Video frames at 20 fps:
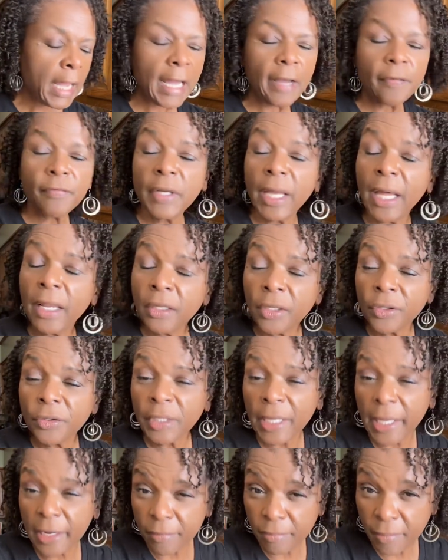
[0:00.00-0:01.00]
I've not
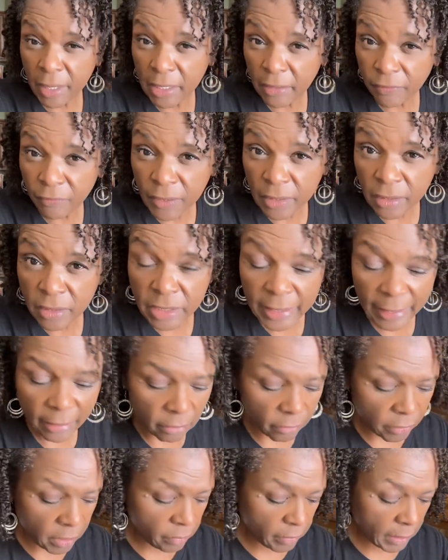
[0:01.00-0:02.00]
learned how to make vegan
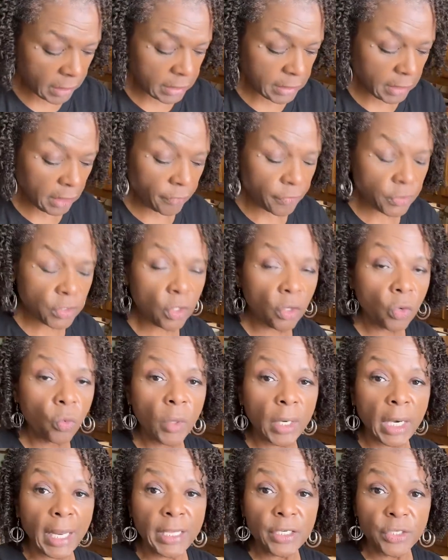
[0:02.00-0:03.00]
sour cream myself, so
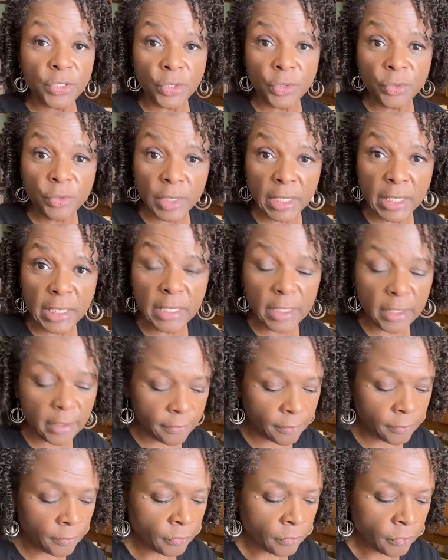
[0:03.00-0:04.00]
when I do get
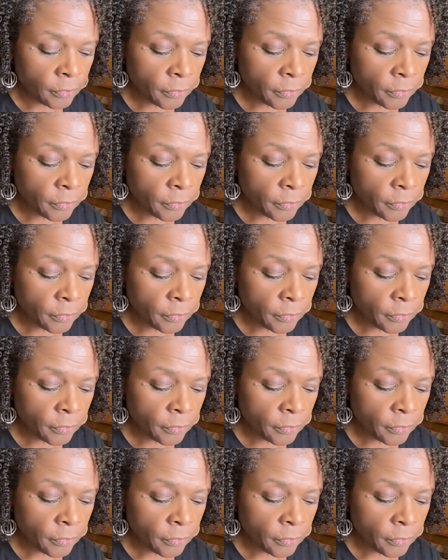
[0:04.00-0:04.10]
it,